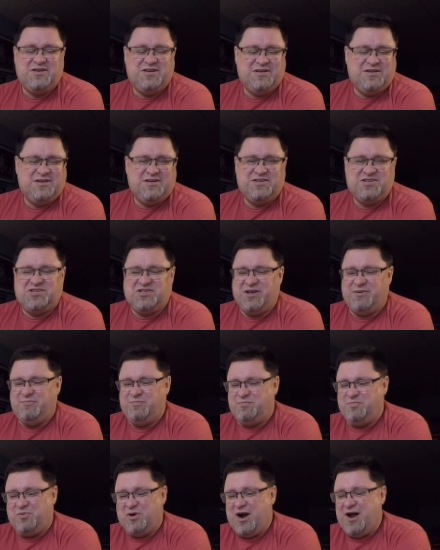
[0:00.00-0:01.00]
some
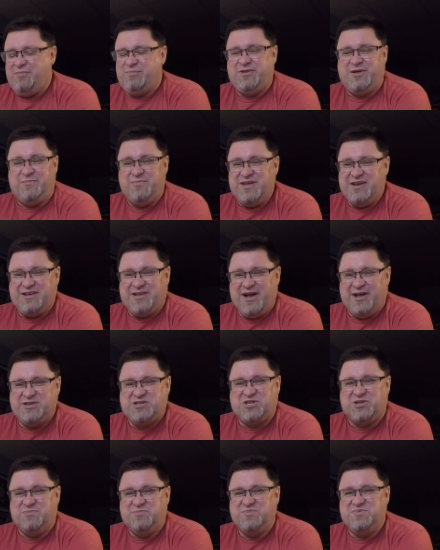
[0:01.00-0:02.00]
problem in
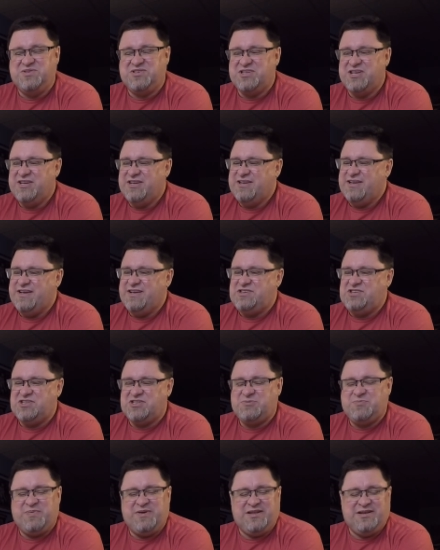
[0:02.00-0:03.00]
customs. It's
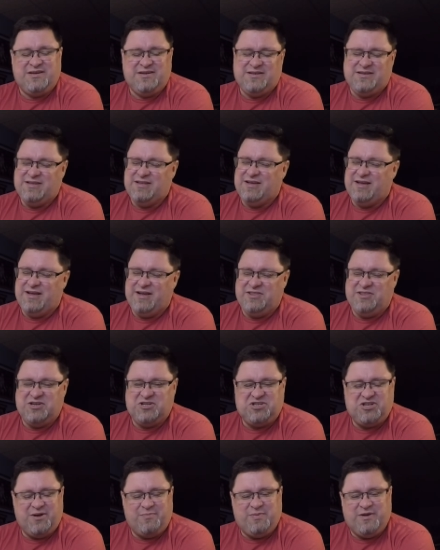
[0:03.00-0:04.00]
just been the
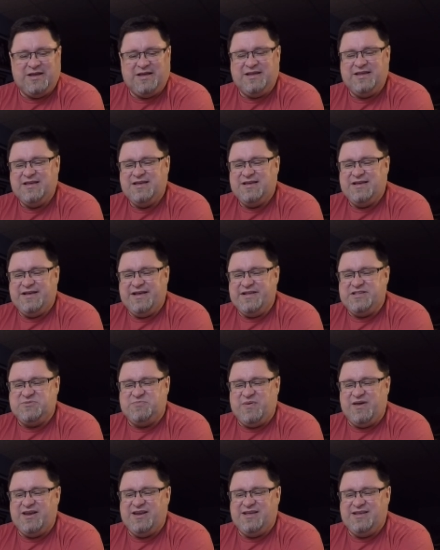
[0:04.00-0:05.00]
shipping. It's
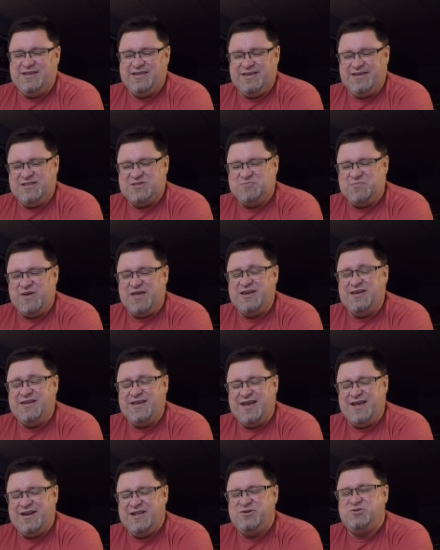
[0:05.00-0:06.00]
been
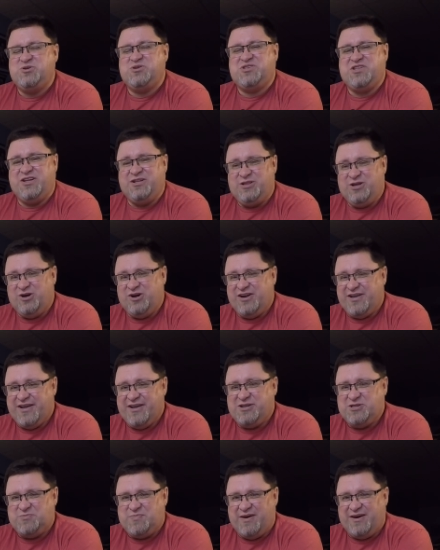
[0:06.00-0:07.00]
an interesting learning
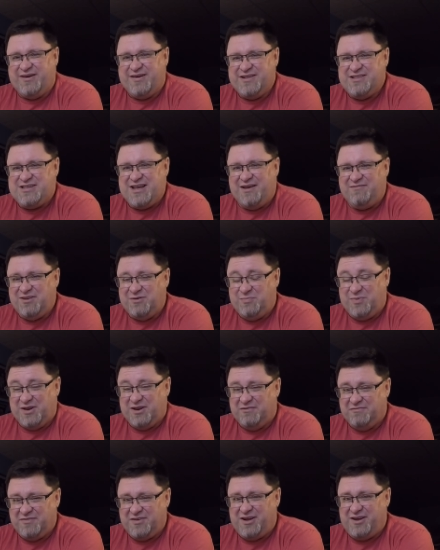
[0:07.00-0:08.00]
experience, having been
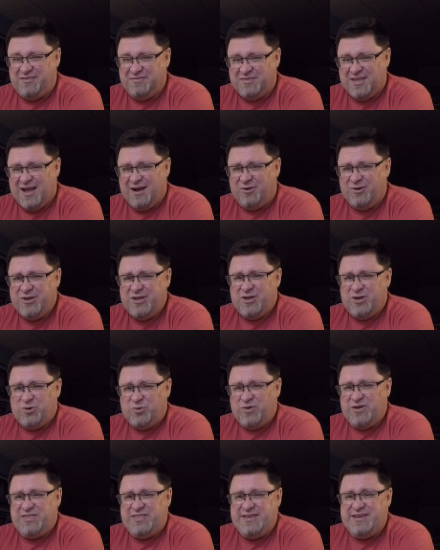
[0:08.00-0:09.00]
involved now
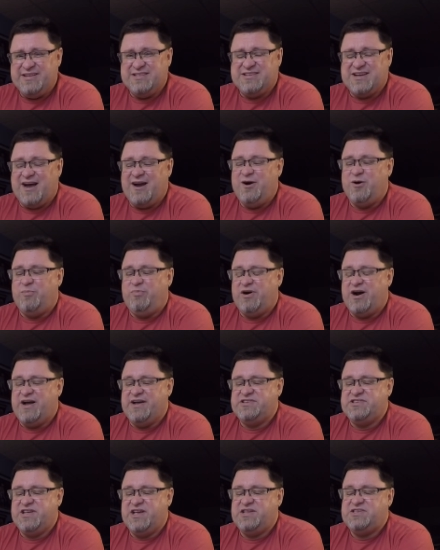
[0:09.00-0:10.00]
with the entire
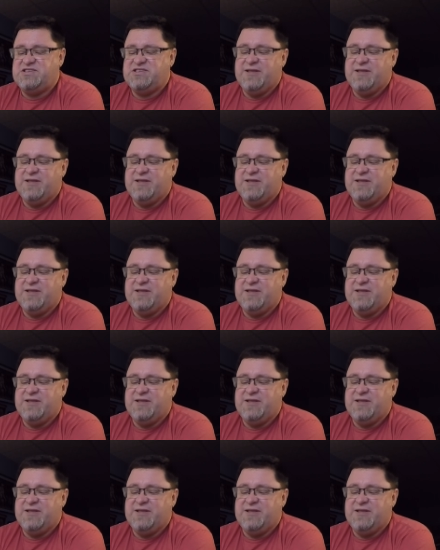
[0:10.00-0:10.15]
process.